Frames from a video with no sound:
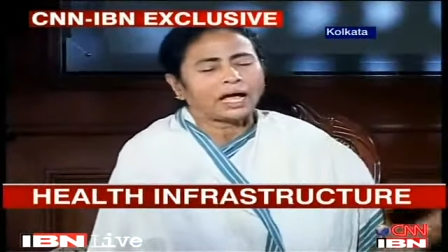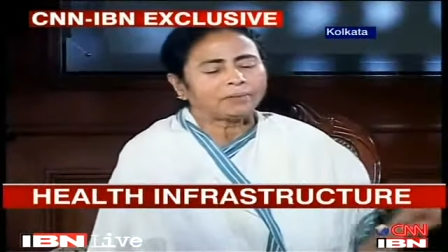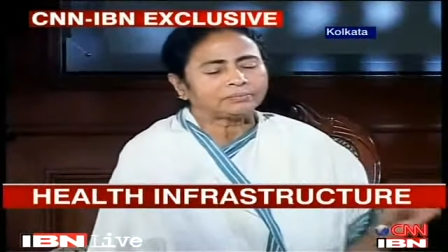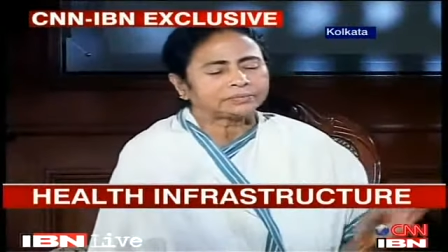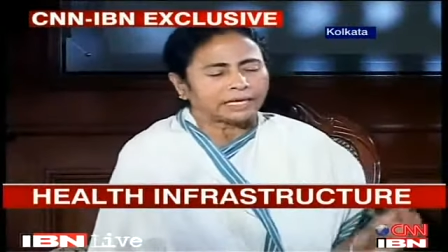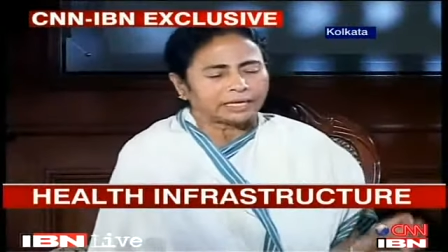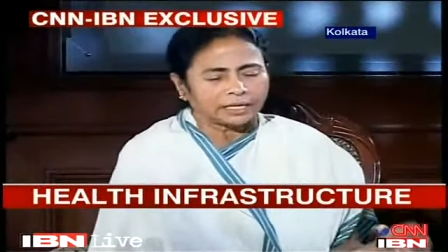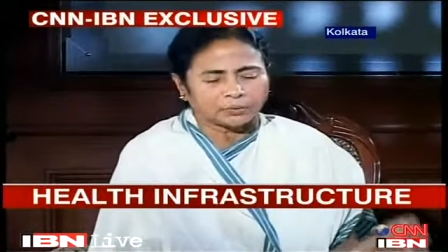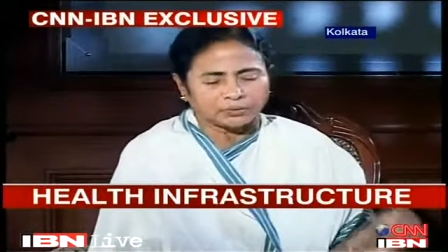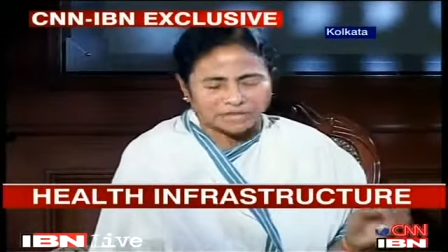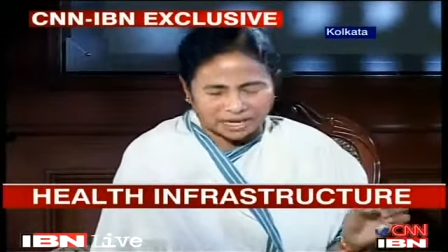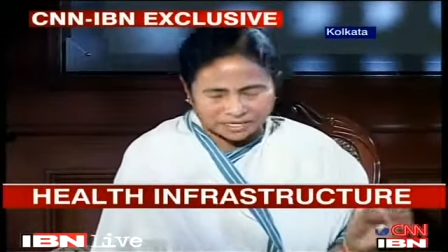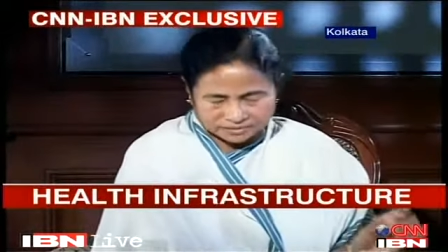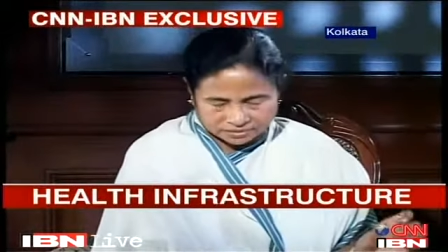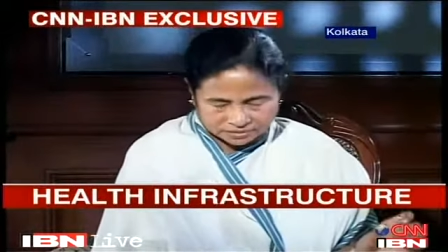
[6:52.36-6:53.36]
I am telling you,
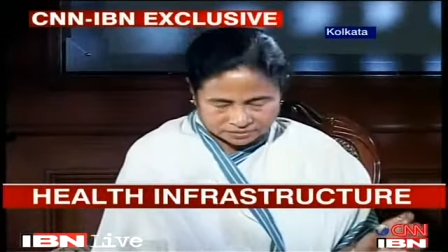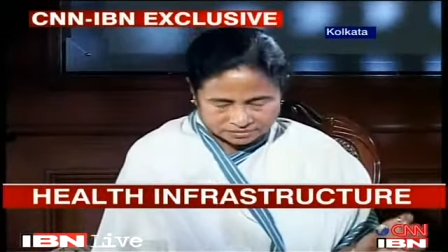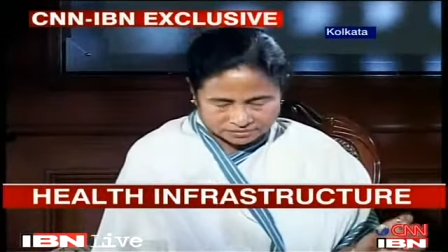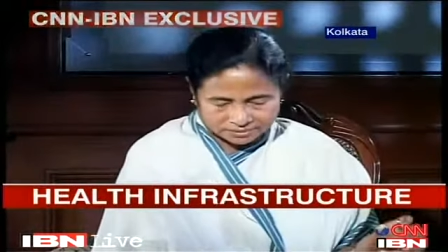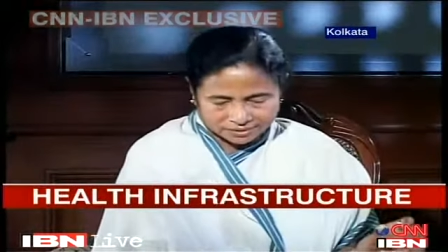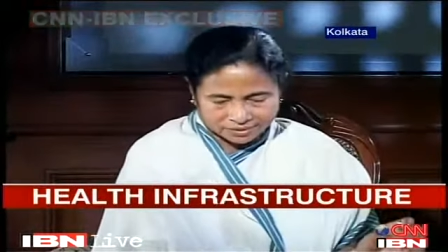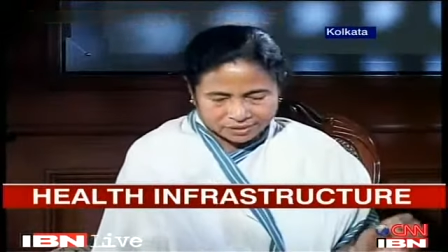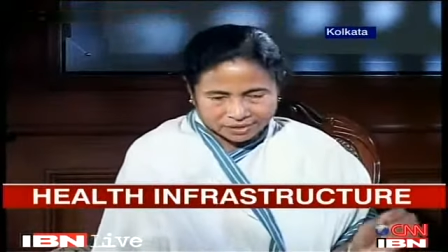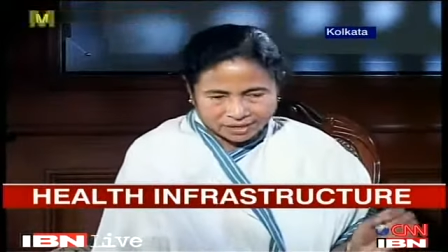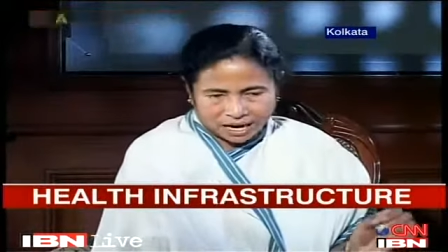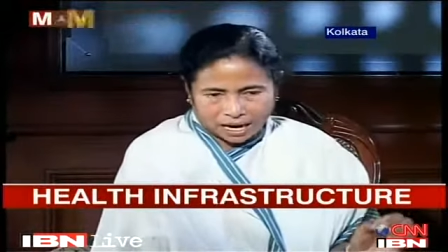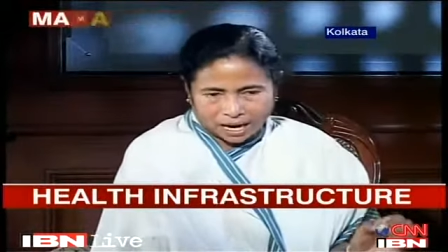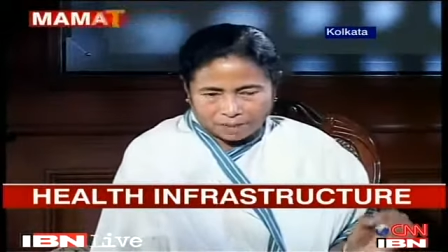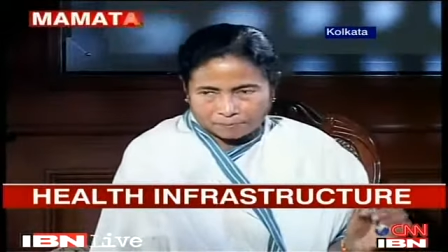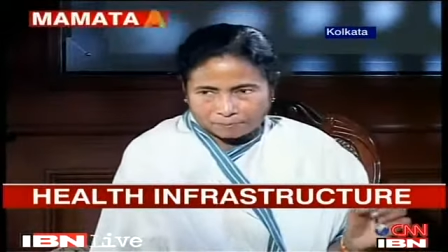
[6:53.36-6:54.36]
yes.
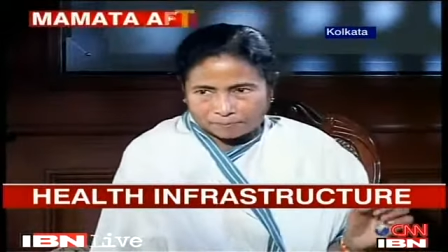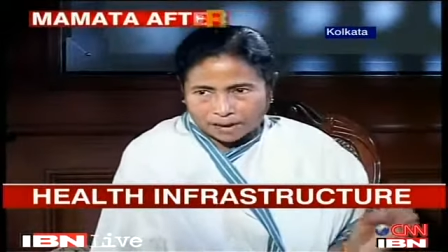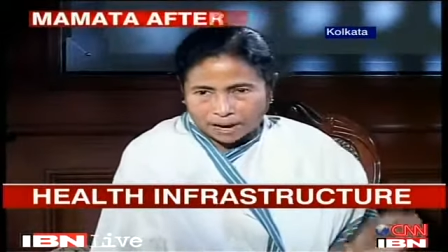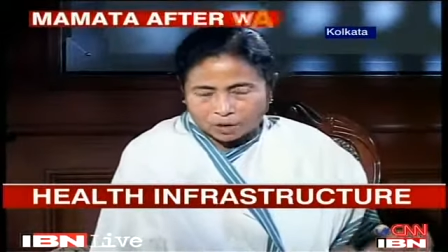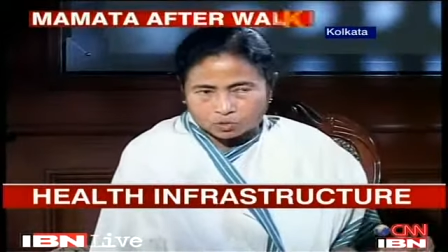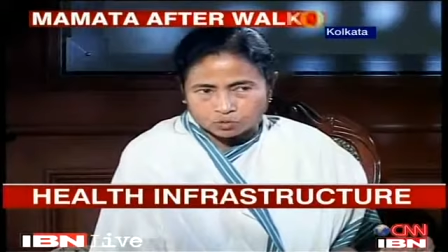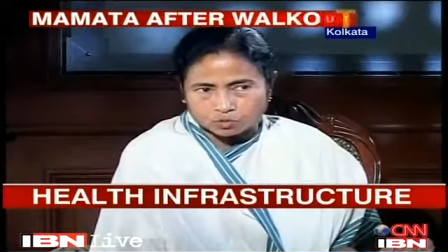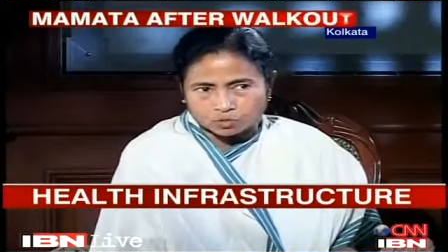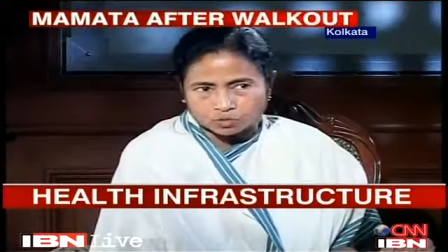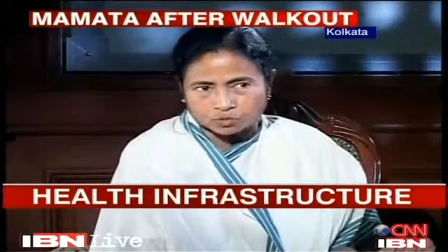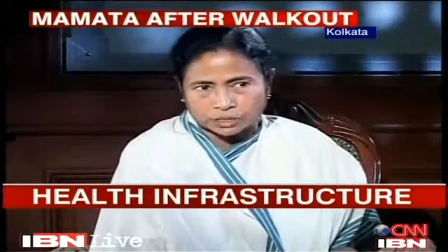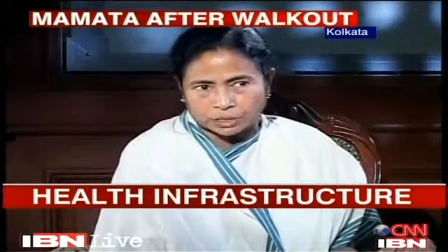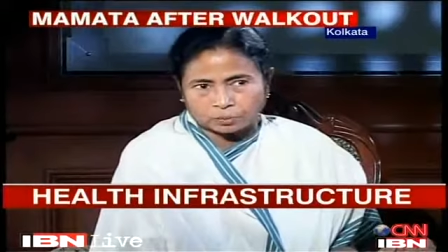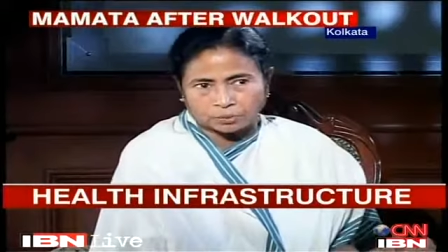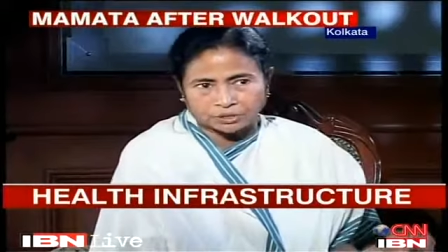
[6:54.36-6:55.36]
I am proud
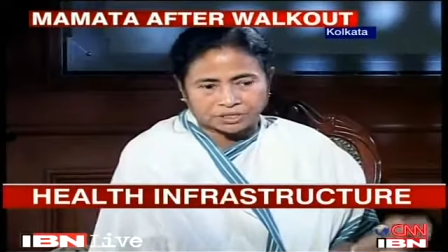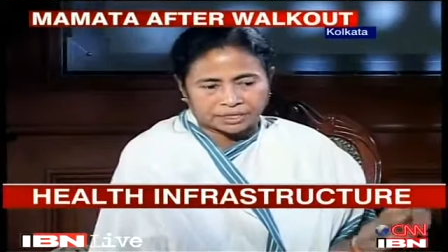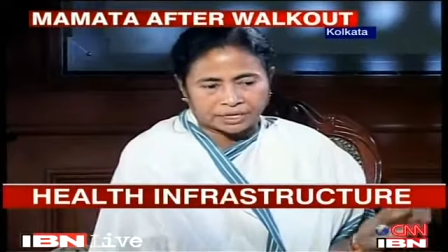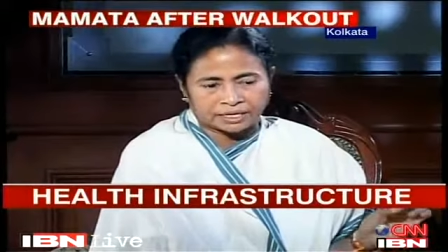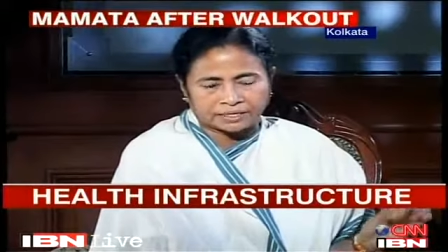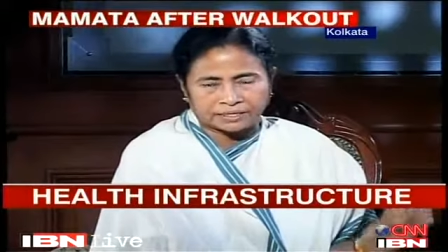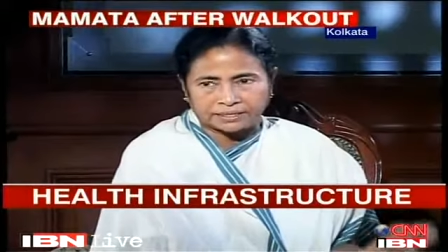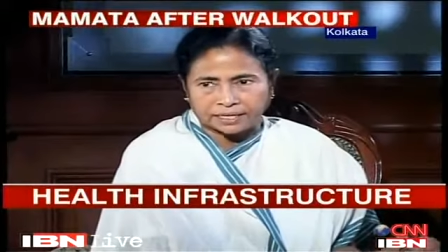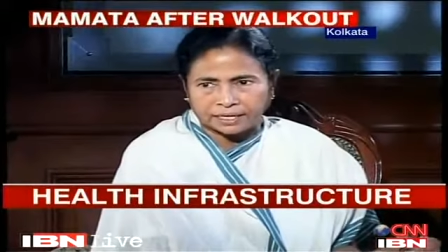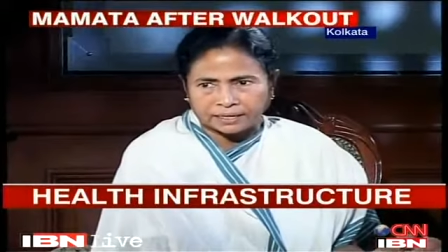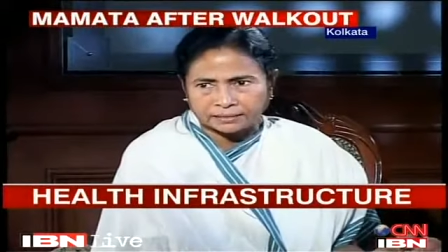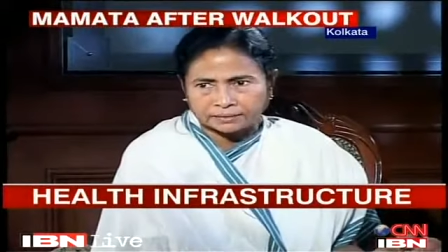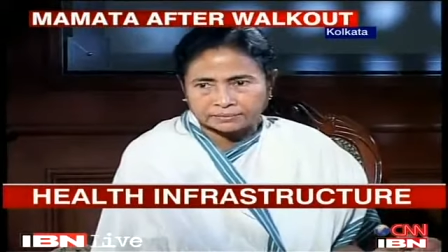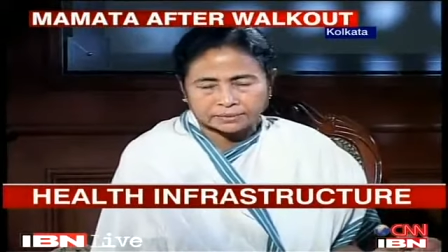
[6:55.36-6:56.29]
to say within a year,